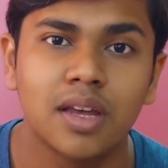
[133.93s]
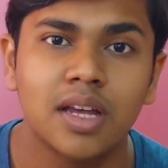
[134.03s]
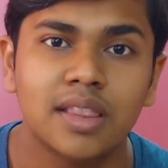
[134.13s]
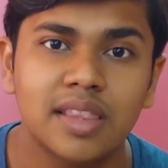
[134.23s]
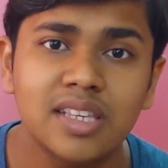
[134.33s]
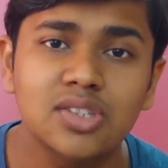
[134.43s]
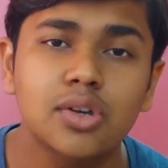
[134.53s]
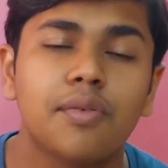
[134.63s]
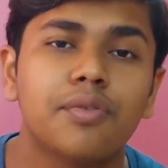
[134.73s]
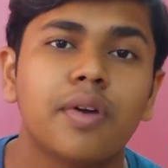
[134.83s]
This
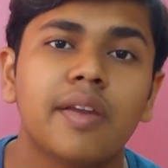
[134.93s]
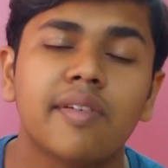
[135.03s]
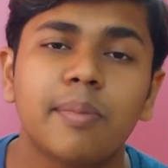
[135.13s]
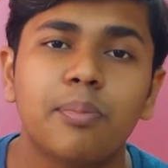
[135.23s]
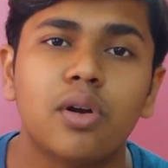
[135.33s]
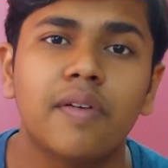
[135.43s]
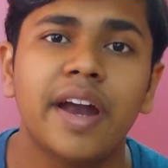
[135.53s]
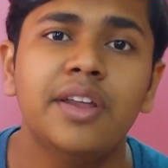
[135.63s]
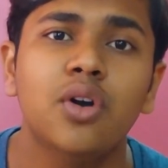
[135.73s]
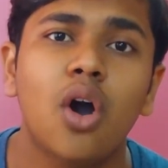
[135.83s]
software will
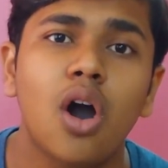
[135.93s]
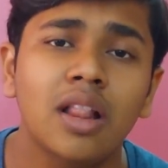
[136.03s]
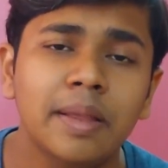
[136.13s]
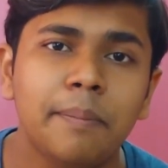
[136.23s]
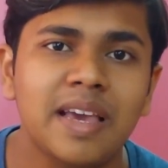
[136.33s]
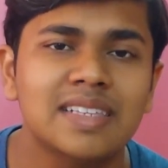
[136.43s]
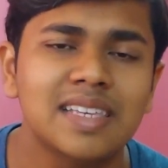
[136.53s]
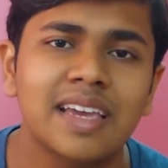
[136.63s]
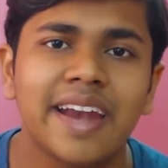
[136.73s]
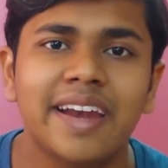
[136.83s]
provide you all the
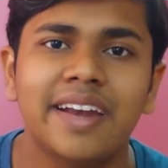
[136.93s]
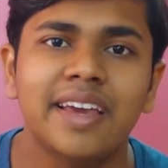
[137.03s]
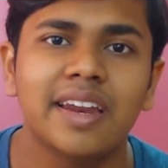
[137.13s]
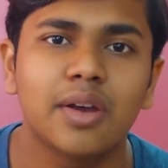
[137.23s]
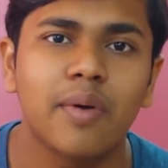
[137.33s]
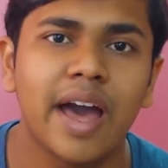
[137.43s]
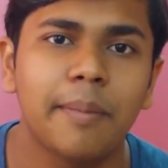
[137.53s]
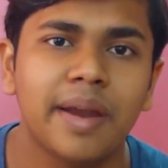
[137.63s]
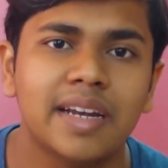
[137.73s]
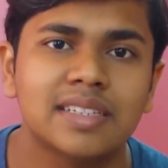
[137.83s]
basic editing
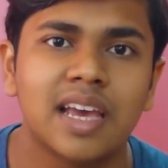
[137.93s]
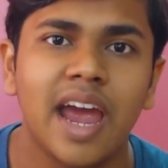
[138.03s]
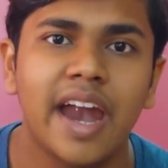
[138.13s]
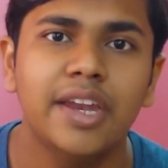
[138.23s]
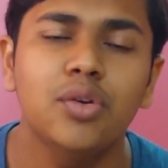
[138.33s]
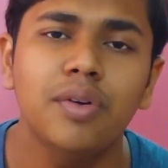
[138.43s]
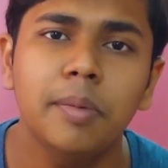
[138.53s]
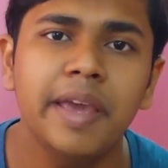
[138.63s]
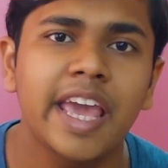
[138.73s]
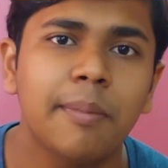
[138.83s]
requirements and you
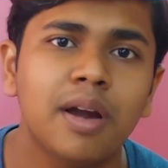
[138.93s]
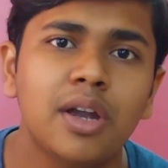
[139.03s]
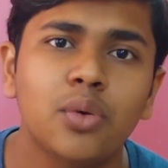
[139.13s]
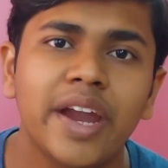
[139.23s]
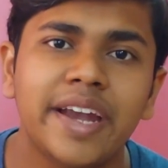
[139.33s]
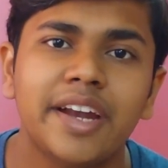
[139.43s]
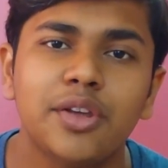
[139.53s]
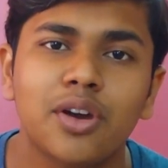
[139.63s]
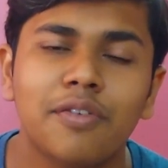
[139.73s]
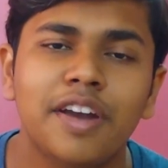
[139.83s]
will be able to edit
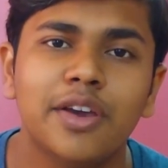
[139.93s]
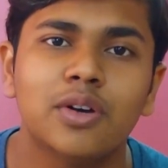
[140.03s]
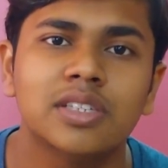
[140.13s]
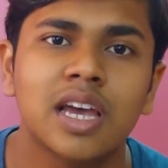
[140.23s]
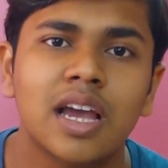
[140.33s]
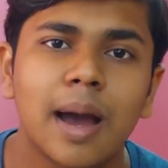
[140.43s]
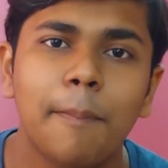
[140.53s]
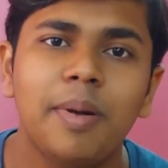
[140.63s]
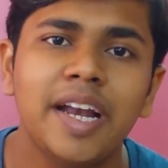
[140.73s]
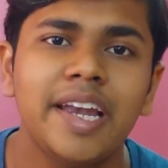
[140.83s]
your videos
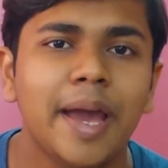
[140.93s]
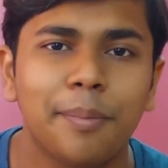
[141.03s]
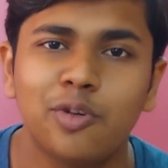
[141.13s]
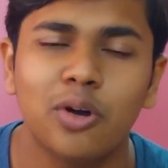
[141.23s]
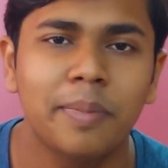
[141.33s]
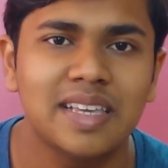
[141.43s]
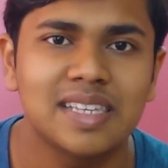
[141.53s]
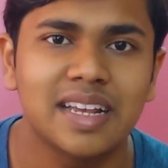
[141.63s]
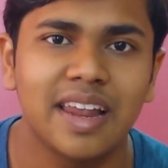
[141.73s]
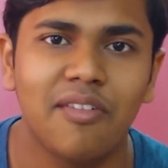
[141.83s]
completely up to a
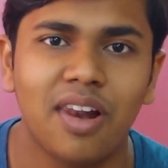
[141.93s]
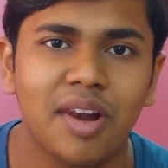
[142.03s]
basic level.